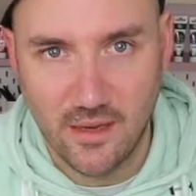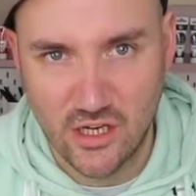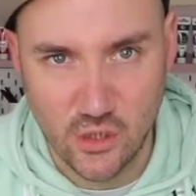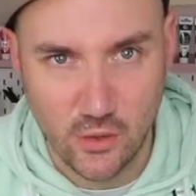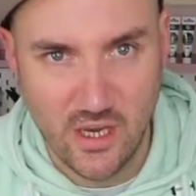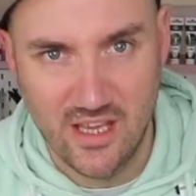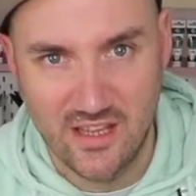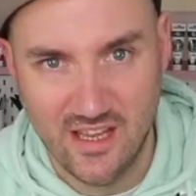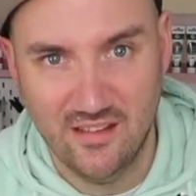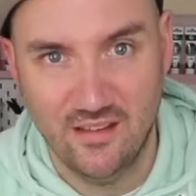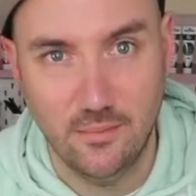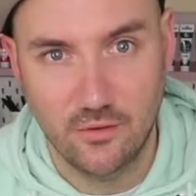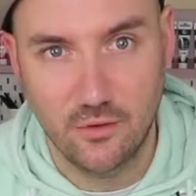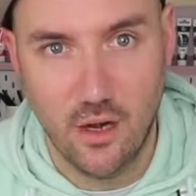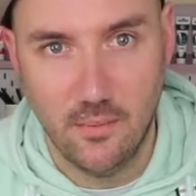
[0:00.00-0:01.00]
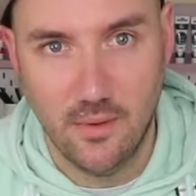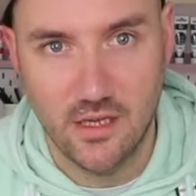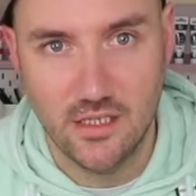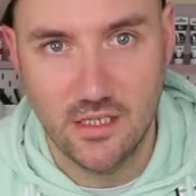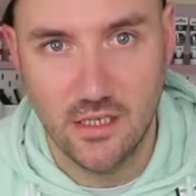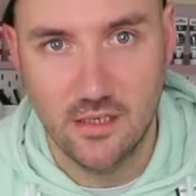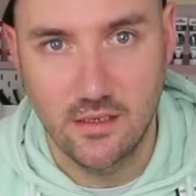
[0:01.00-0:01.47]
make sure you hit that subscribe
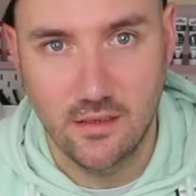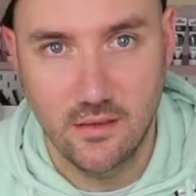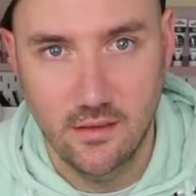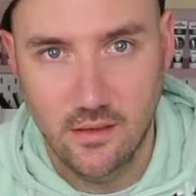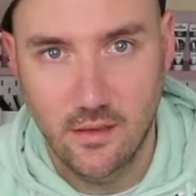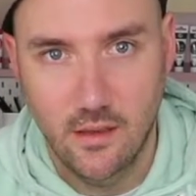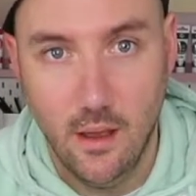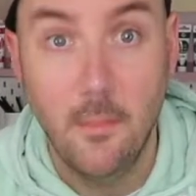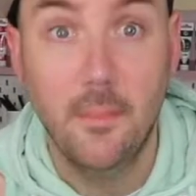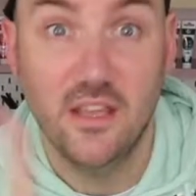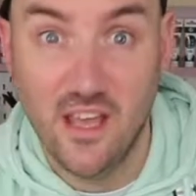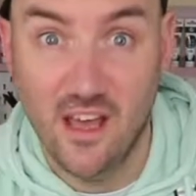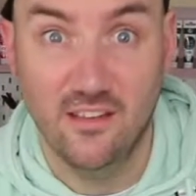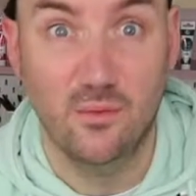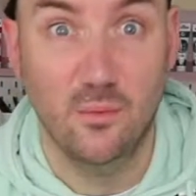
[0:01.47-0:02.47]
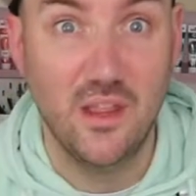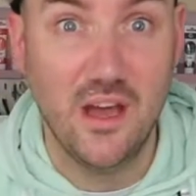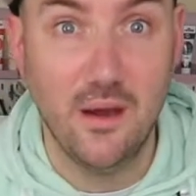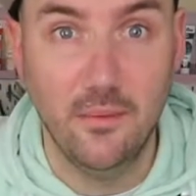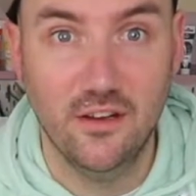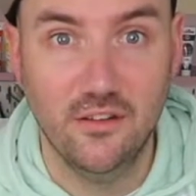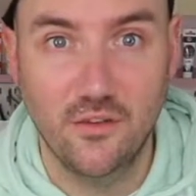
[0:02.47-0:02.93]
button. But yes,
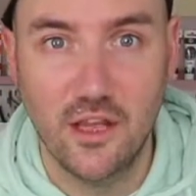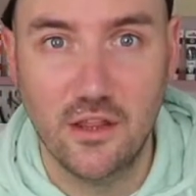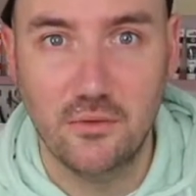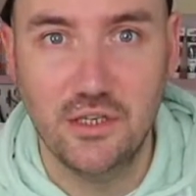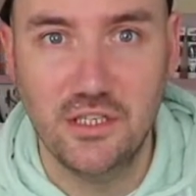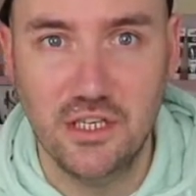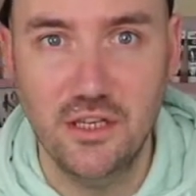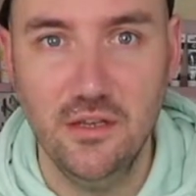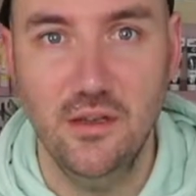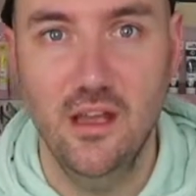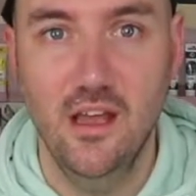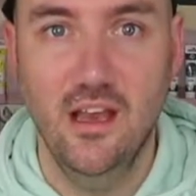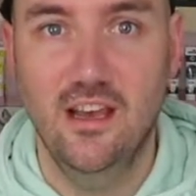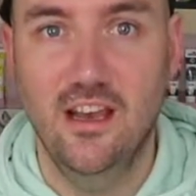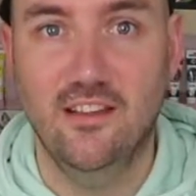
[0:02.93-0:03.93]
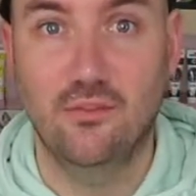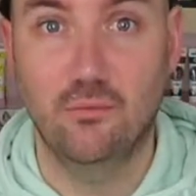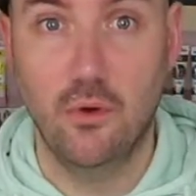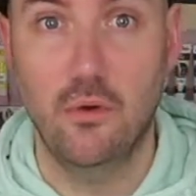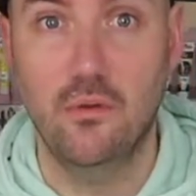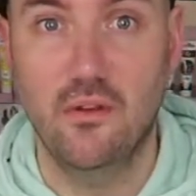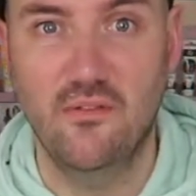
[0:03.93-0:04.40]
without much further ado, let's
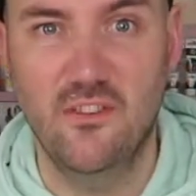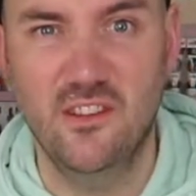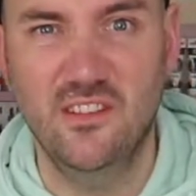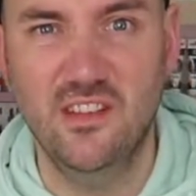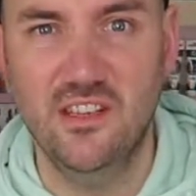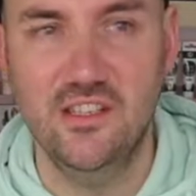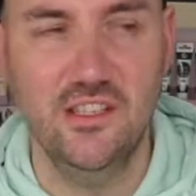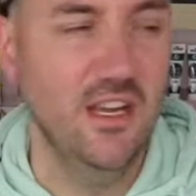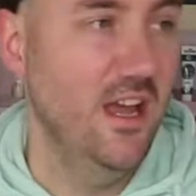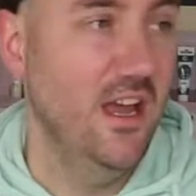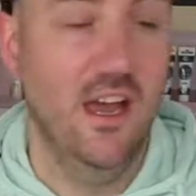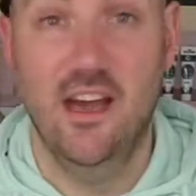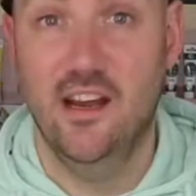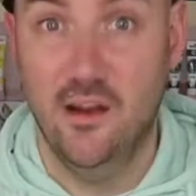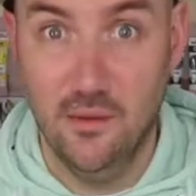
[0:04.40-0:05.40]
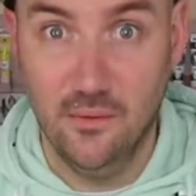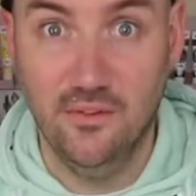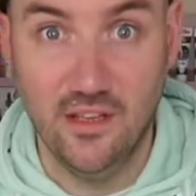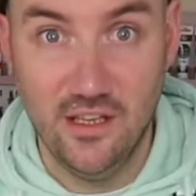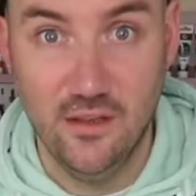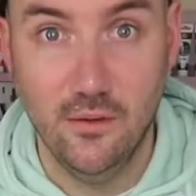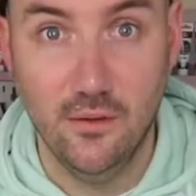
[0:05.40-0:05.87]
roll the footage and I'll
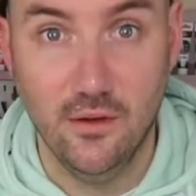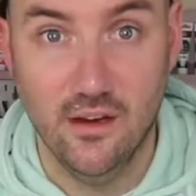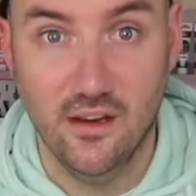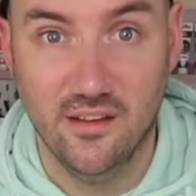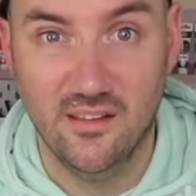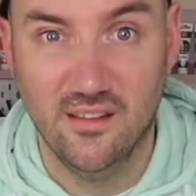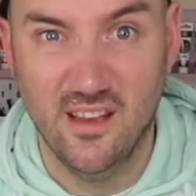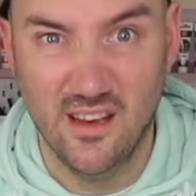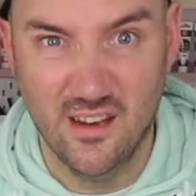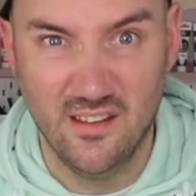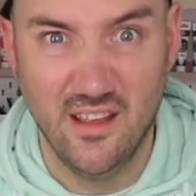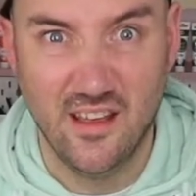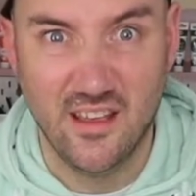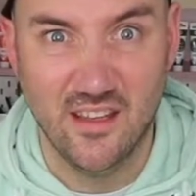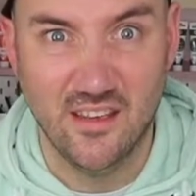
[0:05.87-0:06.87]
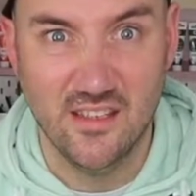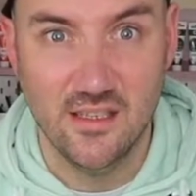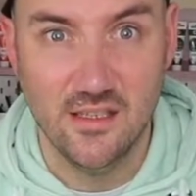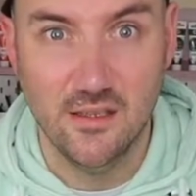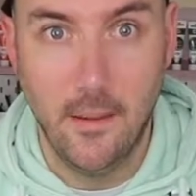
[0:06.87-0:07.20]
see you guys in a second.